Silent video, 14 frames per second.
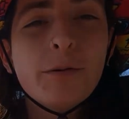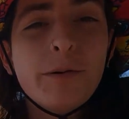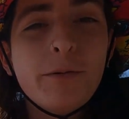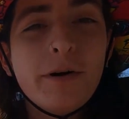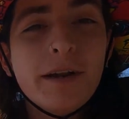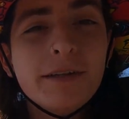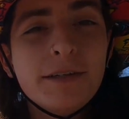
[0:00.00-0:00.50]
to where
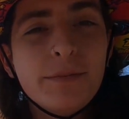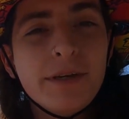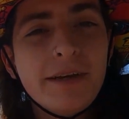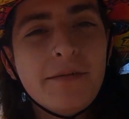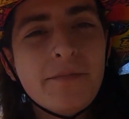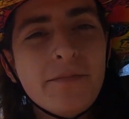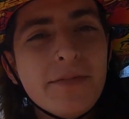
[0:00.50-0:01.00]
we want it to
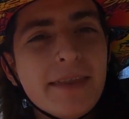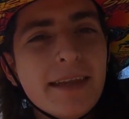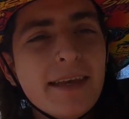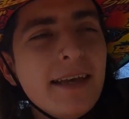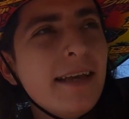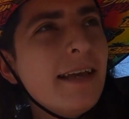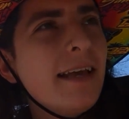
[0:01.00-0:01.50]
be.
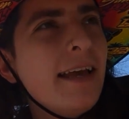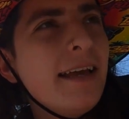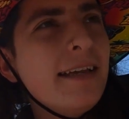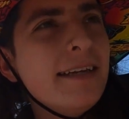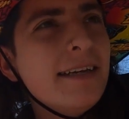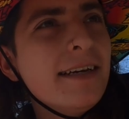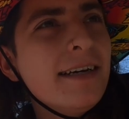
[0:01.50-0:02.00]

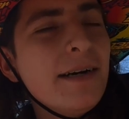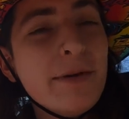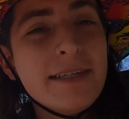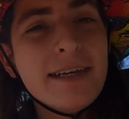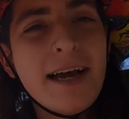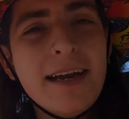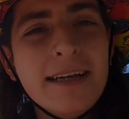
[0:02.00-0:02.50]
And
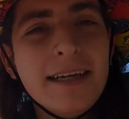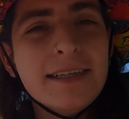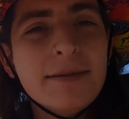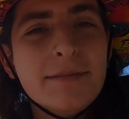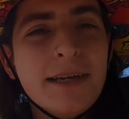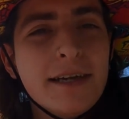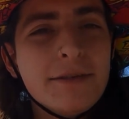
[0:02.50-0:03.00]
I'm excited to
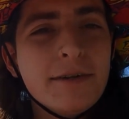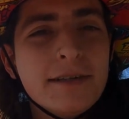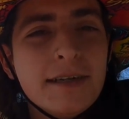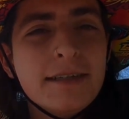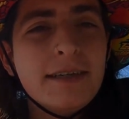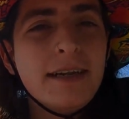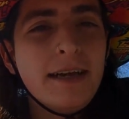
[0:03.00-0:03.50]
get some test
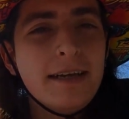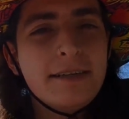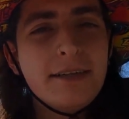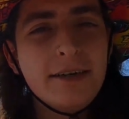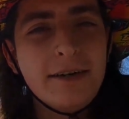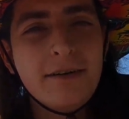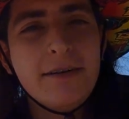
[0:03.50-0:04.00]
runs in today.
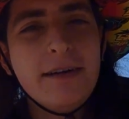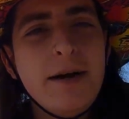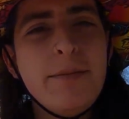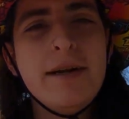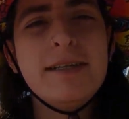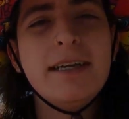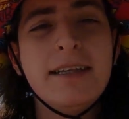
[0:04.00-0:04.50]
So
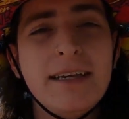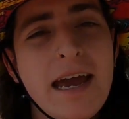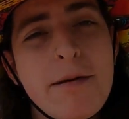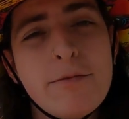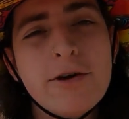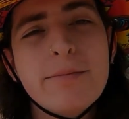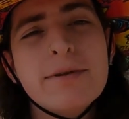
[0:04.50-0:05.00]
I'm gonna set the
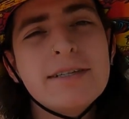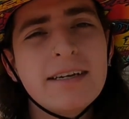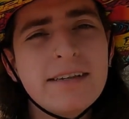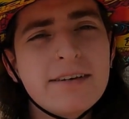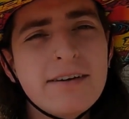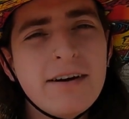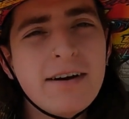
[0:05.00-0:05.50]
camera up
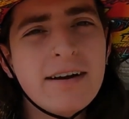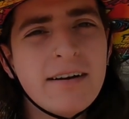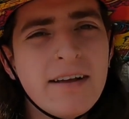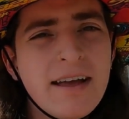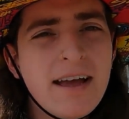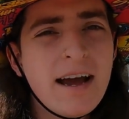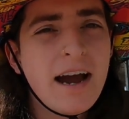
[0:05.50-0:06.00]
inside the
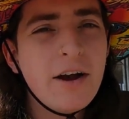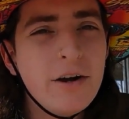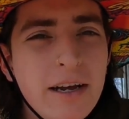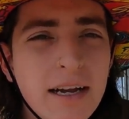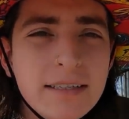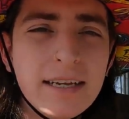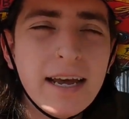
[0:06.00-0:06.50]
car. I
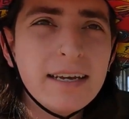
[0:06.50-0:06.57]
already got